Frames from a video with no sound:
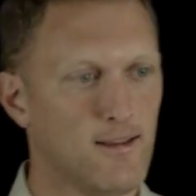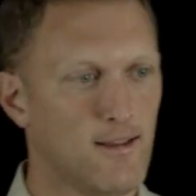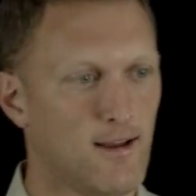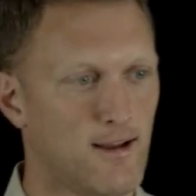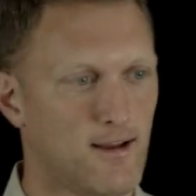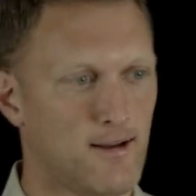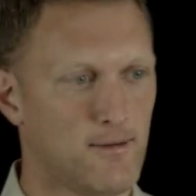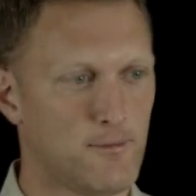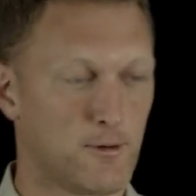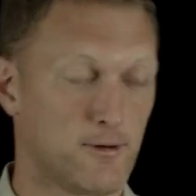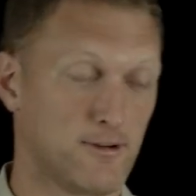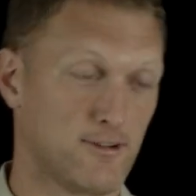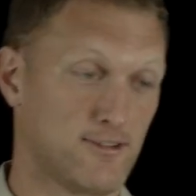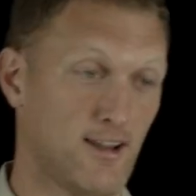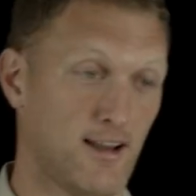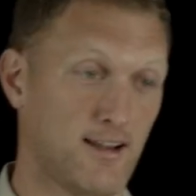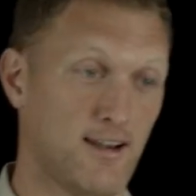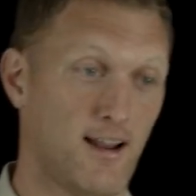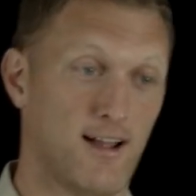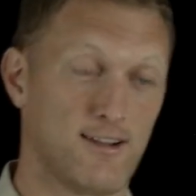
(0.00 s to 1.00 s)
uh, or as
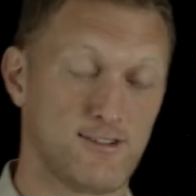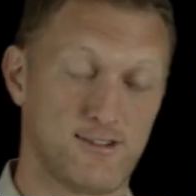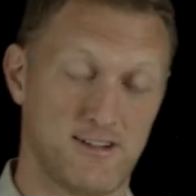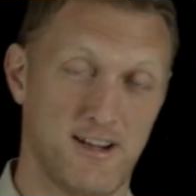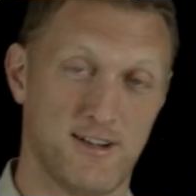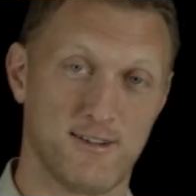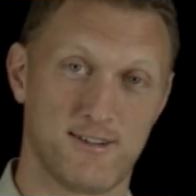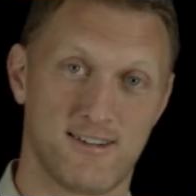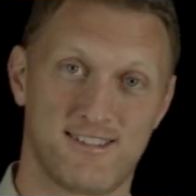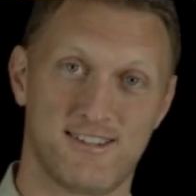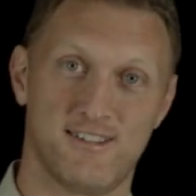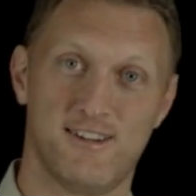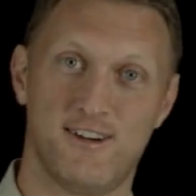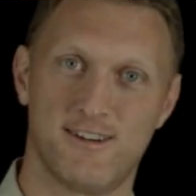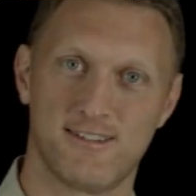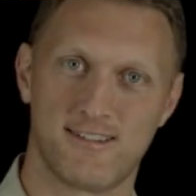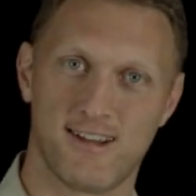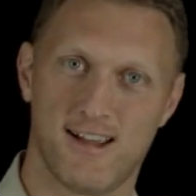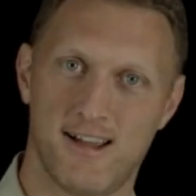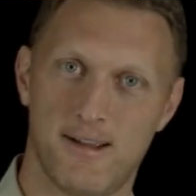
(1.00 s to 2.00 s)
technology goes, that's a
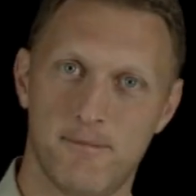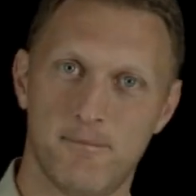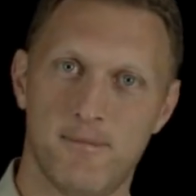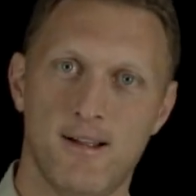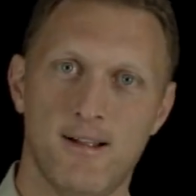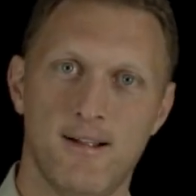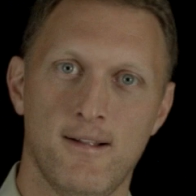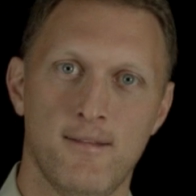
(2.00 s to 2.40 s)
long time.